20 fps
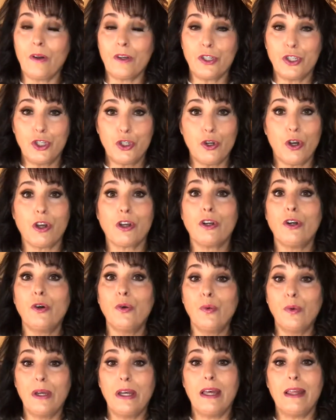
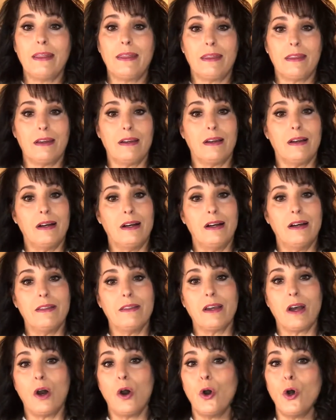struggle with
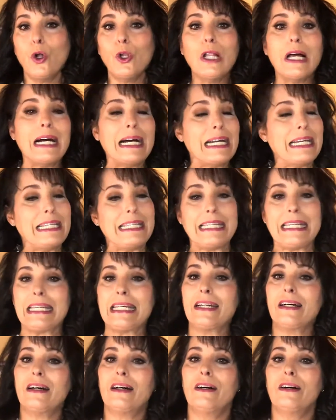the whole
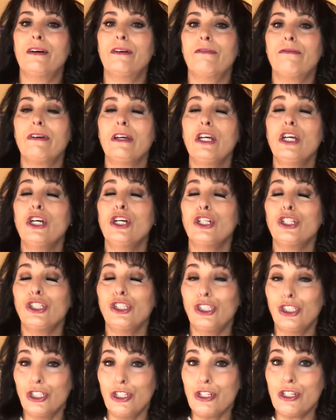idea of
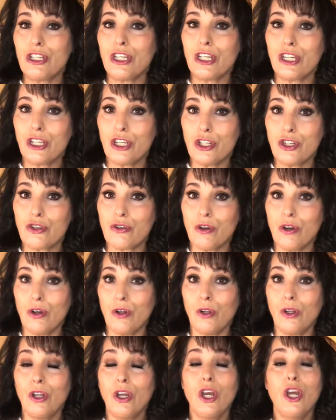losing
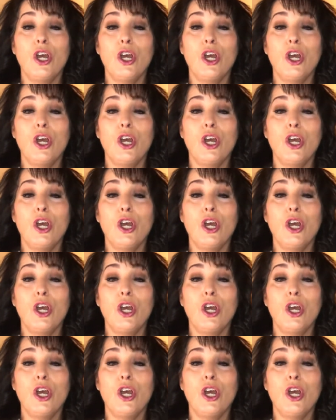control.